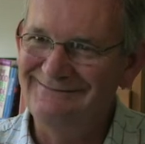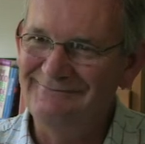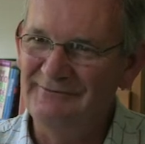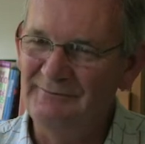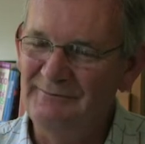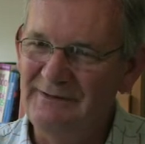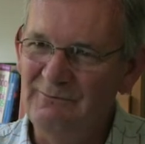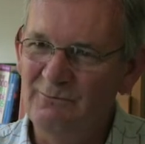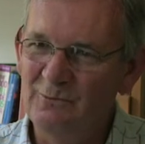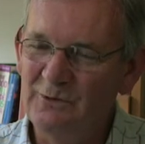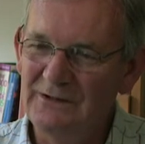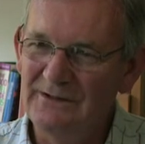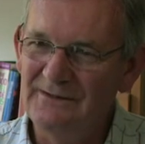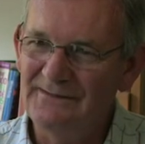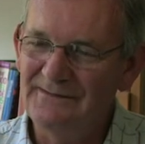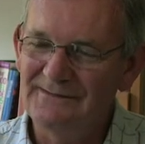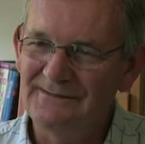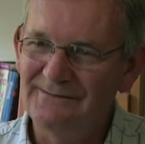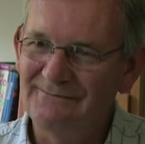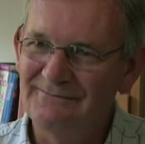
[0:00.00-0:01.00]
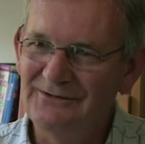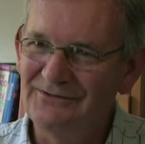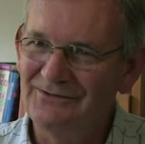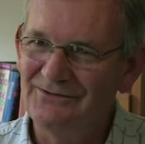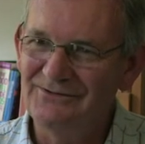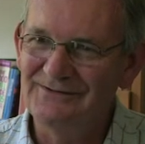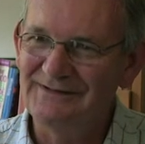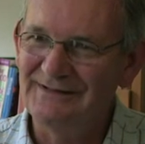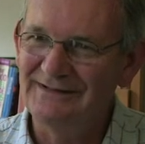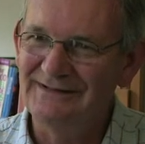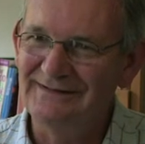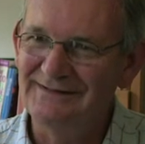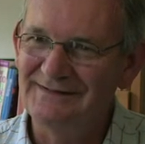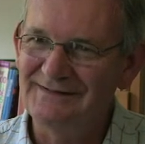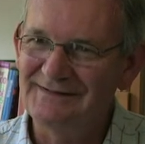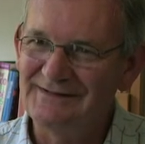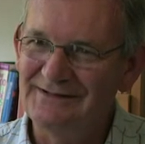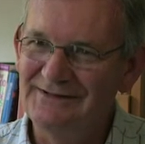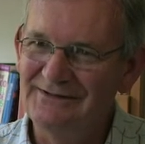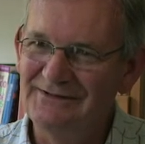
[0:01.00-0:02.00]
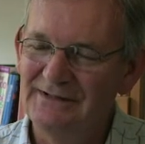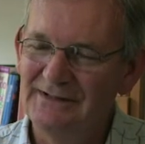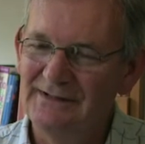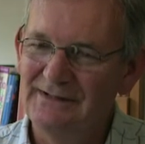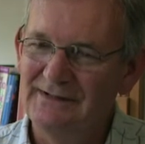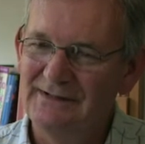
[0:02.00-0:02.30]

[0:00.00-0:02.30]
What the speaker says: would be worth recording. So